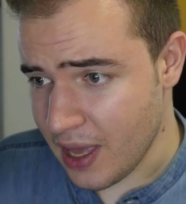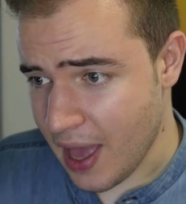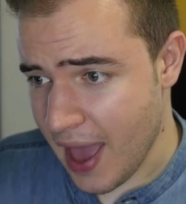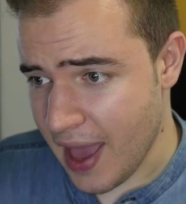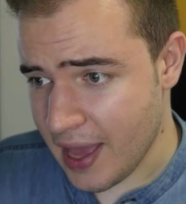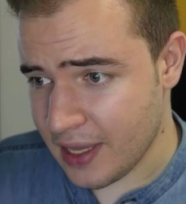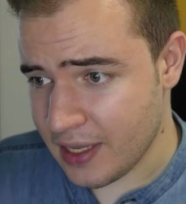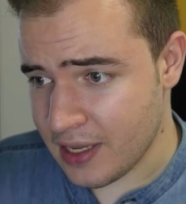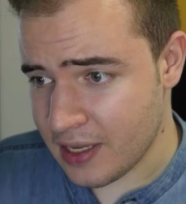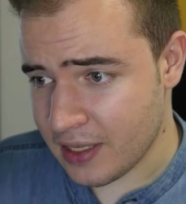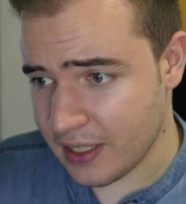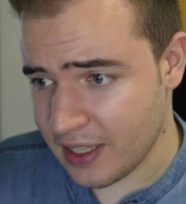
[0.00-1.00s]
And
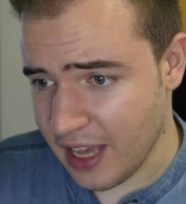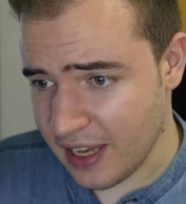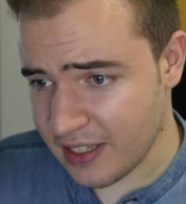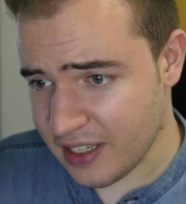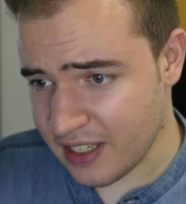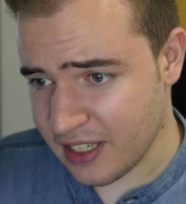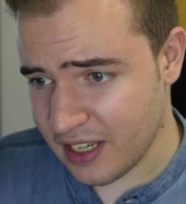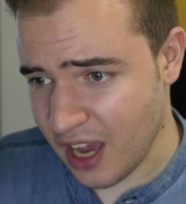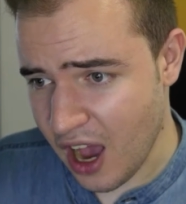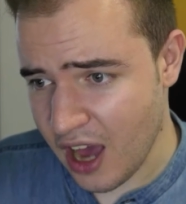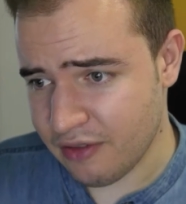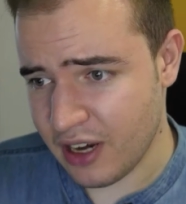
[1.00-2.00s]
Yaz's
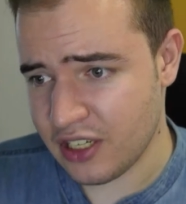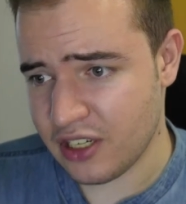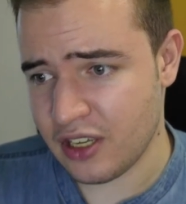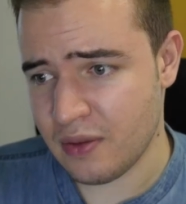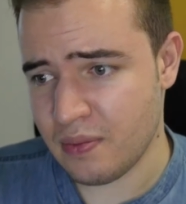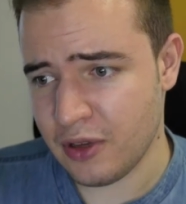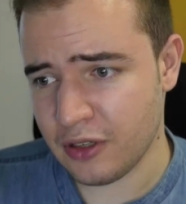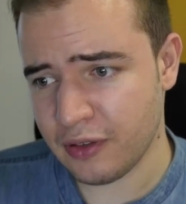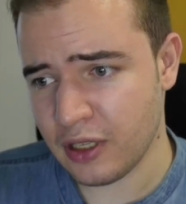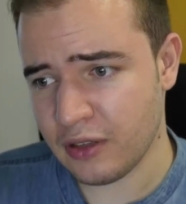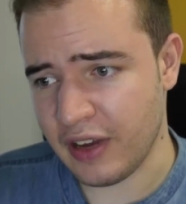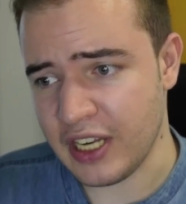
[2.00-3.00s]
heart-wrenching, beautiful
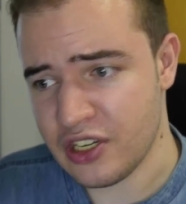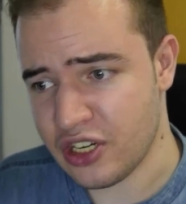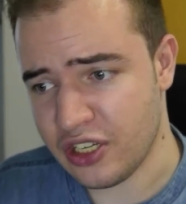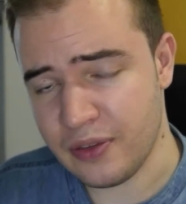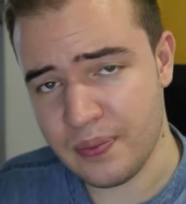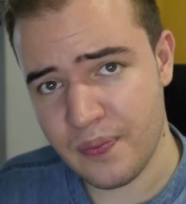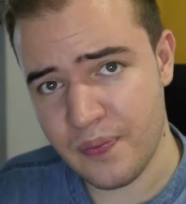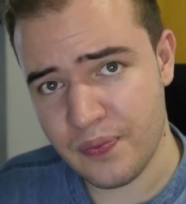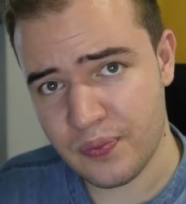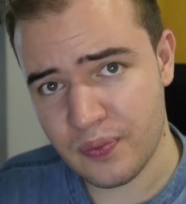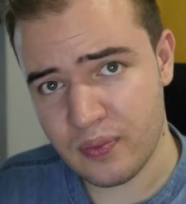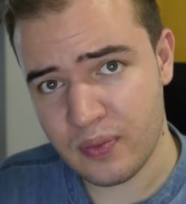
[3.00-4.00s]
adventure
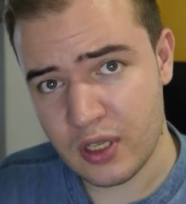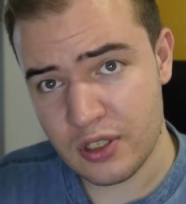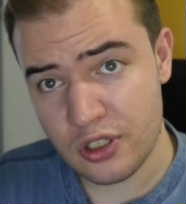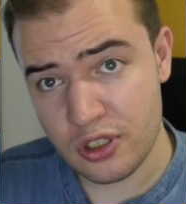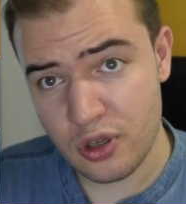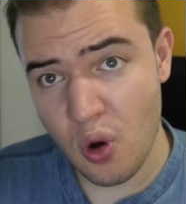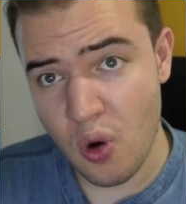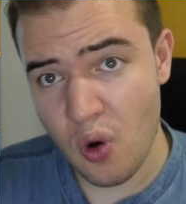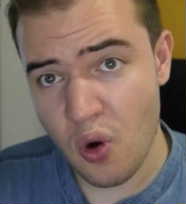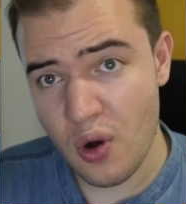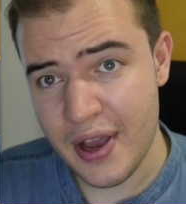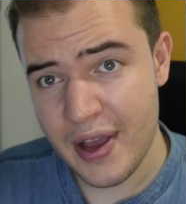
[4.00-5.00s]

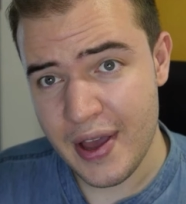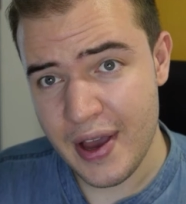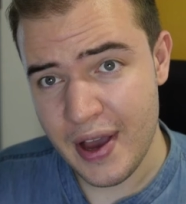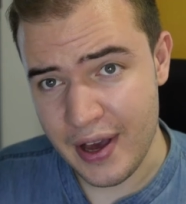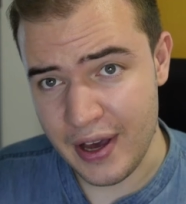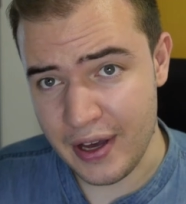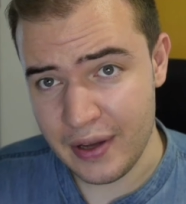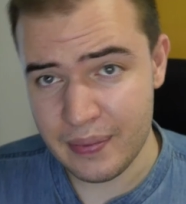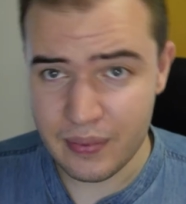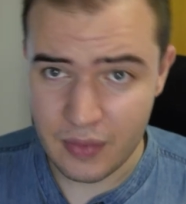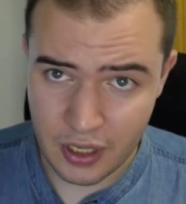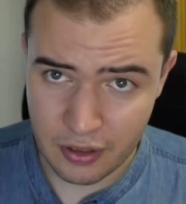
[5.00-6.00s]
saw her
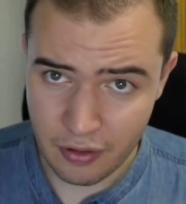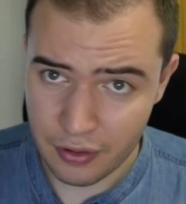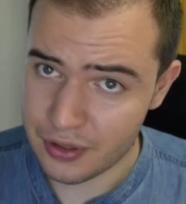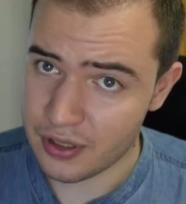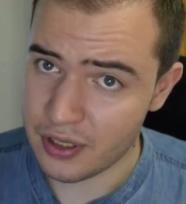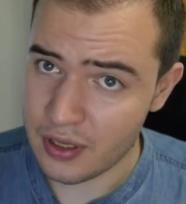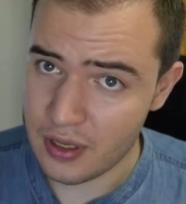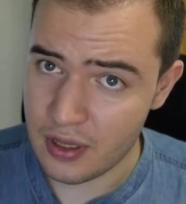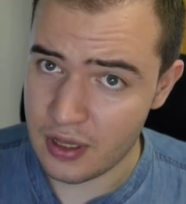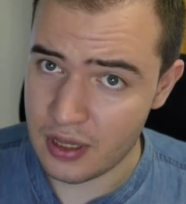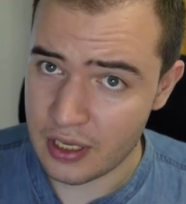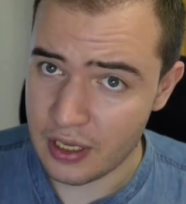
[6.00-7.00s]
across
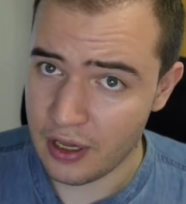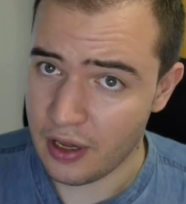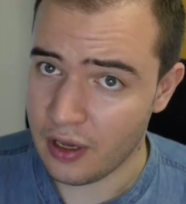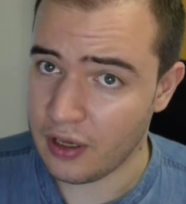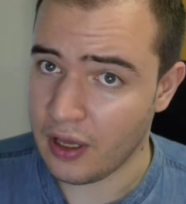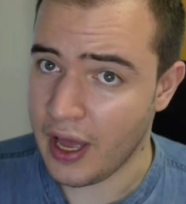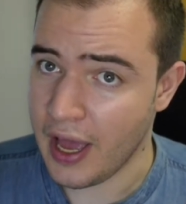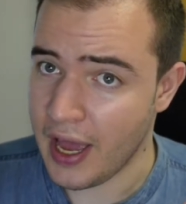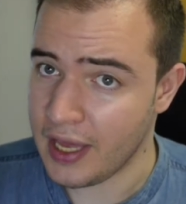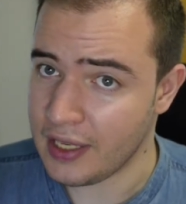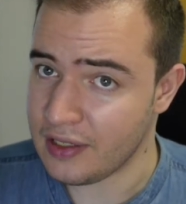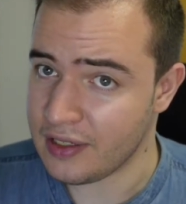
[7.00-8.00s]
The Girl
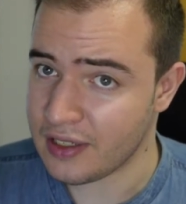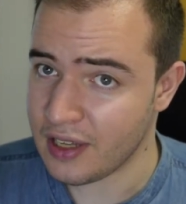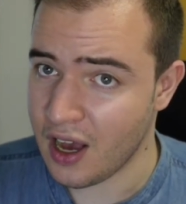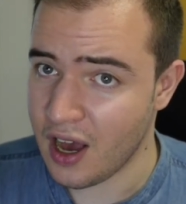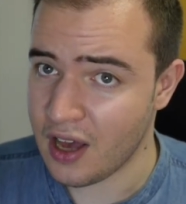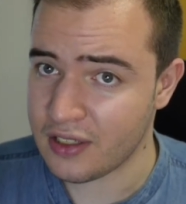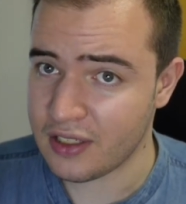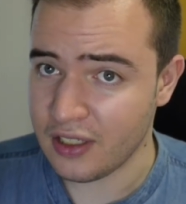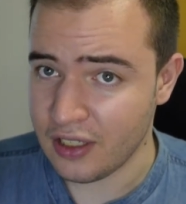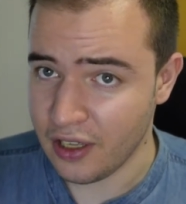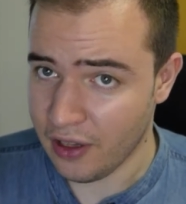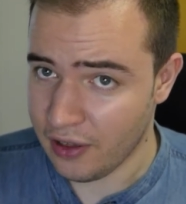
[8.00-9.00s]
and the Stars and The
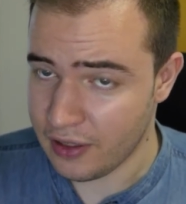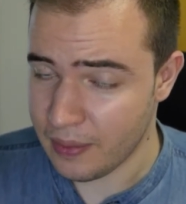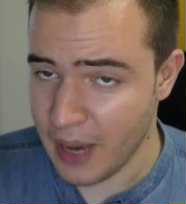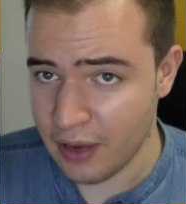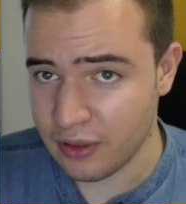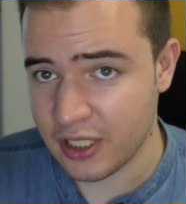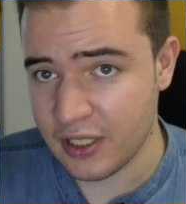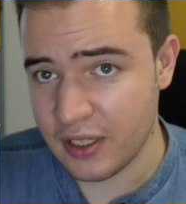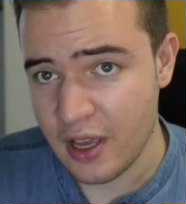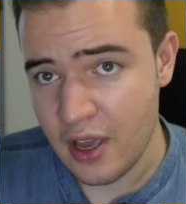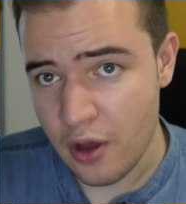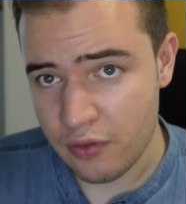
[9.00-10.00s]
Girl and the Mountain
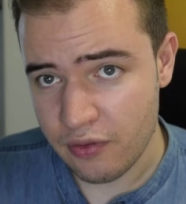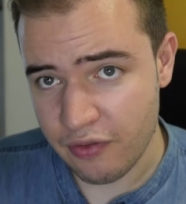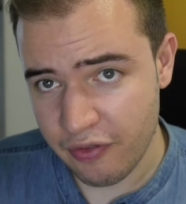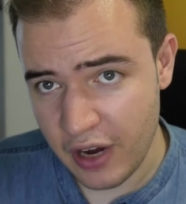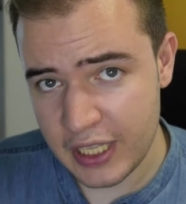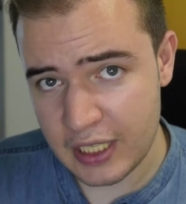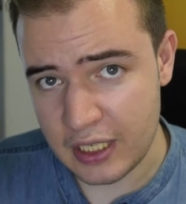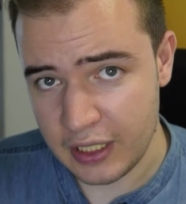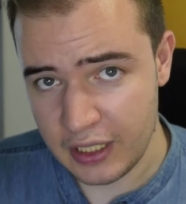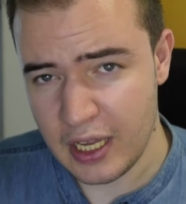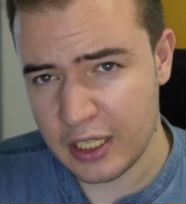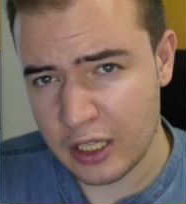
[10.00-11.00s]

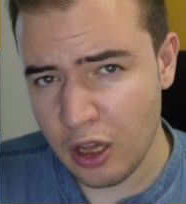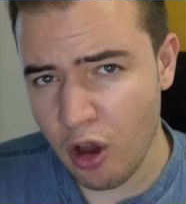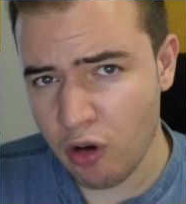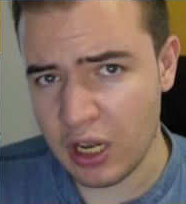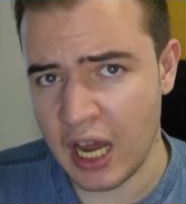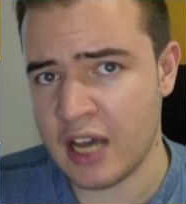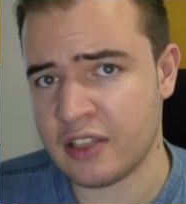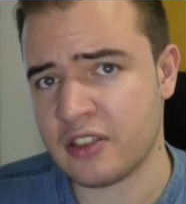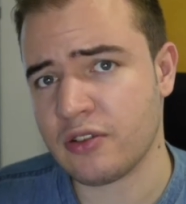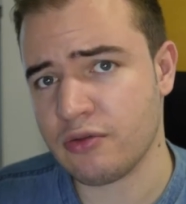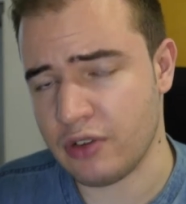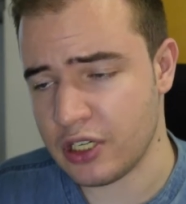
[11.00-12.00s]
finally, at long last,
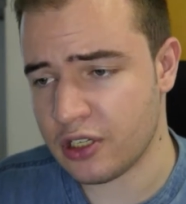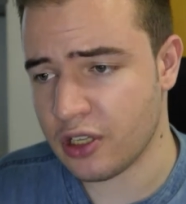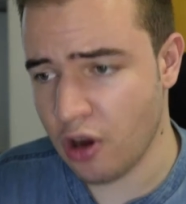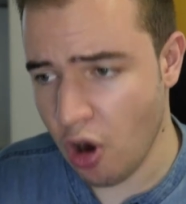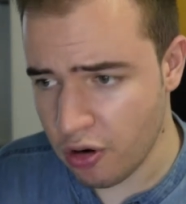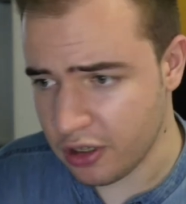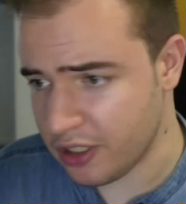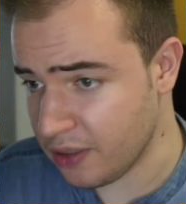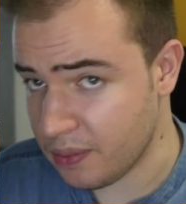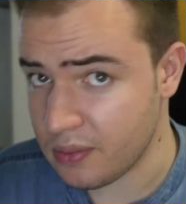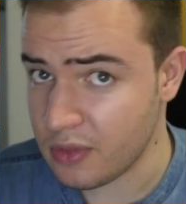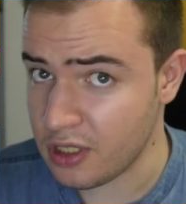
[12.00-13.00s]
reach the corridor.
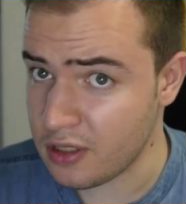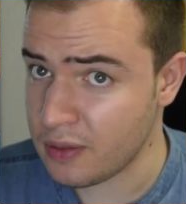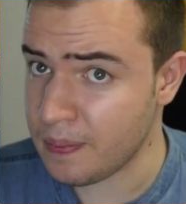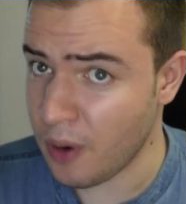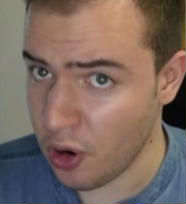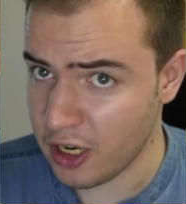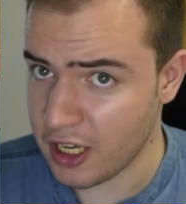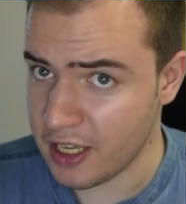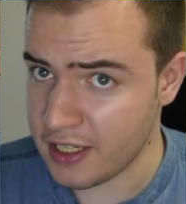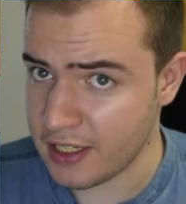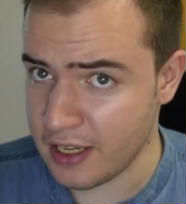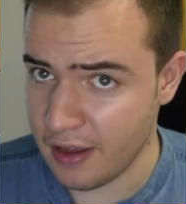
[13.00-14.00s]

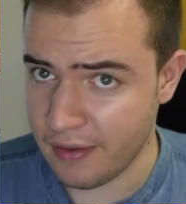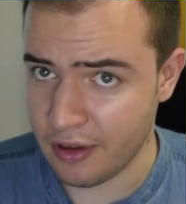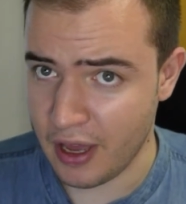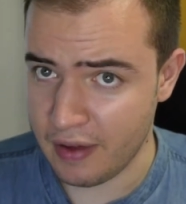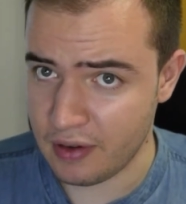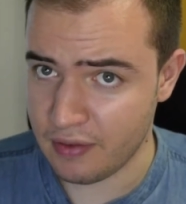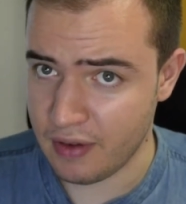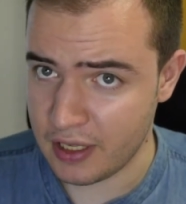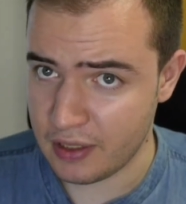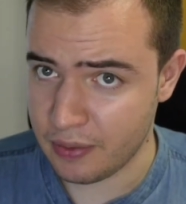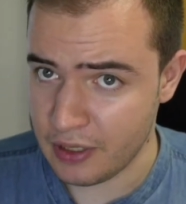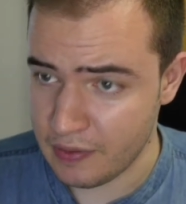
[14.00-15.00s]
Spoilers if you haven't read
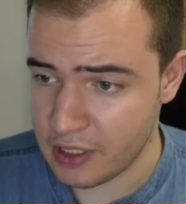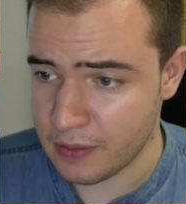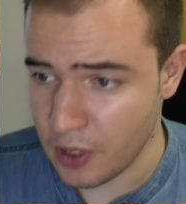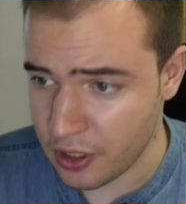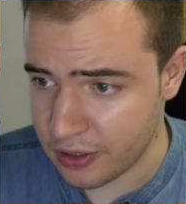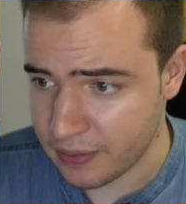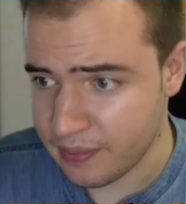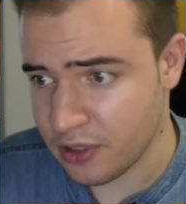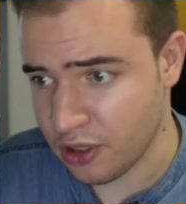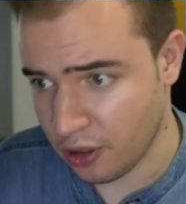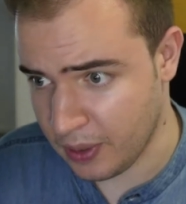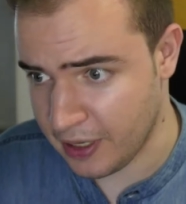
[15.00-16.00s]
the previous books.
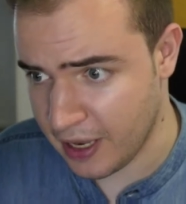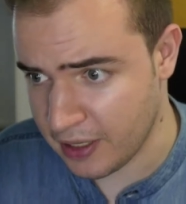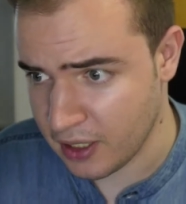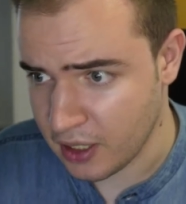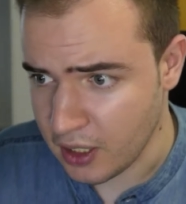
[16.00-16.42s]
Sorry about that.